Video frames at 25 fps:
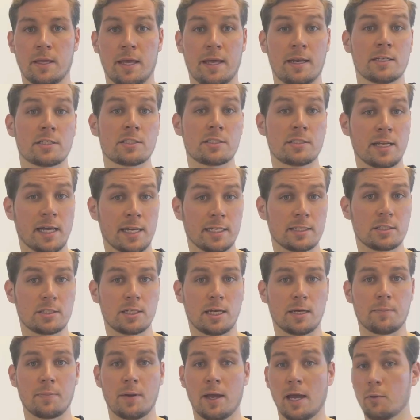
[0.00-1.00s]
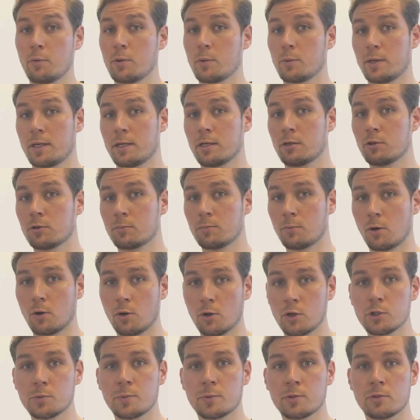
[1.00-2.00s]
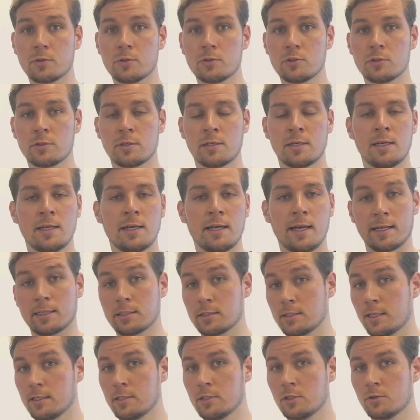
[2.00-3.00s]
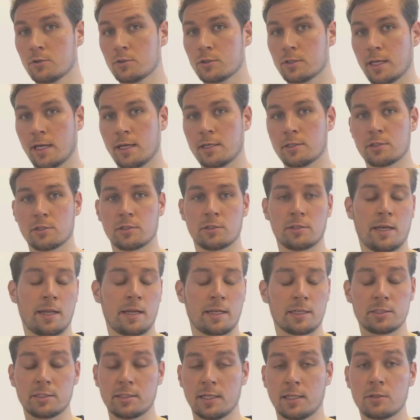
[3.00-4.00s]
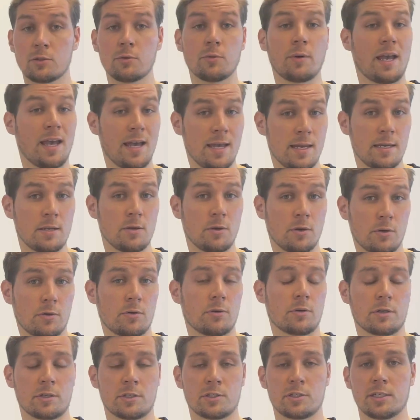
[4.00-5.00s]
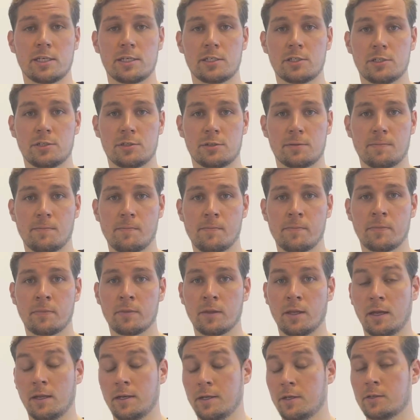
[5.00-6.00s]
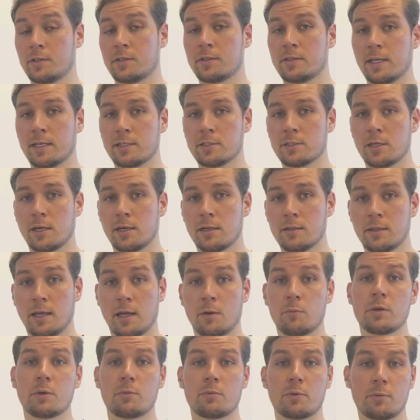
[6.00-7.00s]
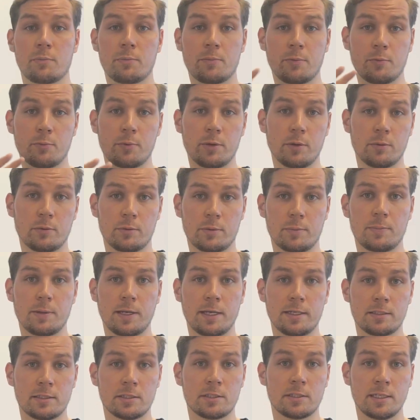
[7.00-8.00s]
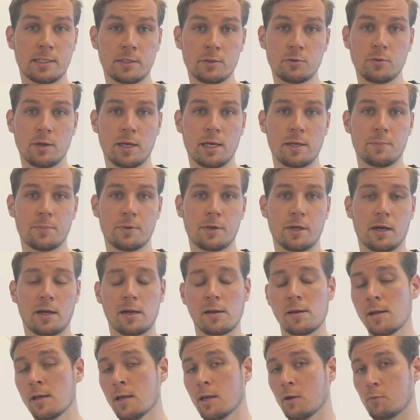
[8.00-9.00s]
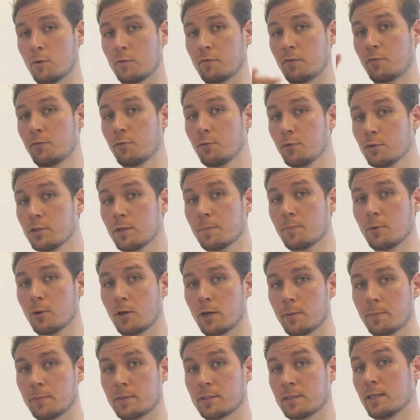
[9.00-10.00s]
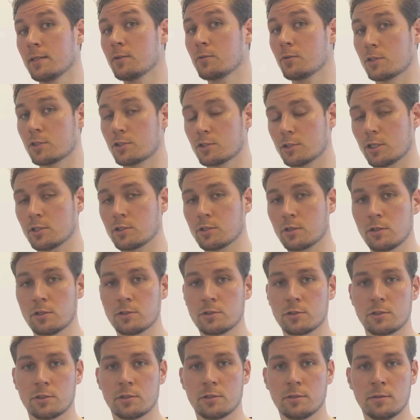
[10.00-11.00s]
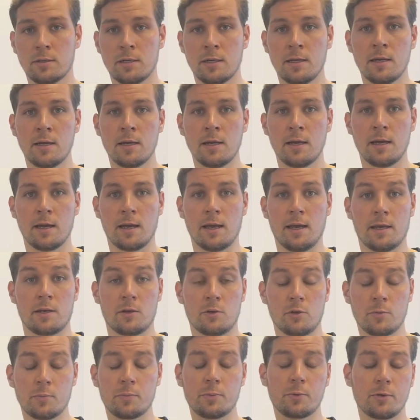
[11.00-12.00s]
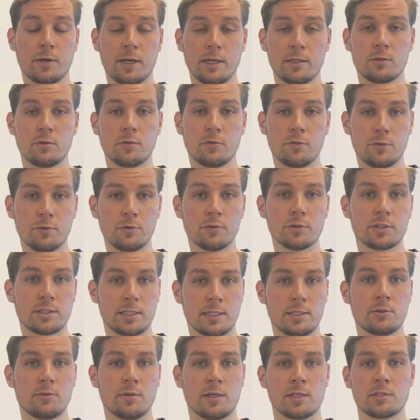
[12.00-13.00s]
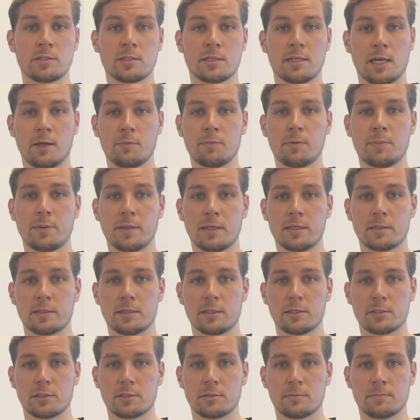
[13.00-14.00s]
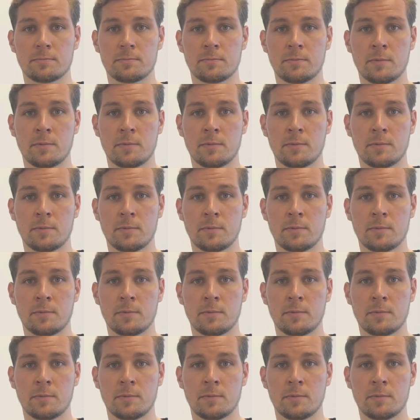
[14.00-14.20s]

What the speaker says: And as next step, we will include more hospitals, extend use cases, and extend to any other organization. And on the tech side, we will replace the Syntho API with a full deployment into the SAS cluster and upgrade to full Syntho Engine capabilities.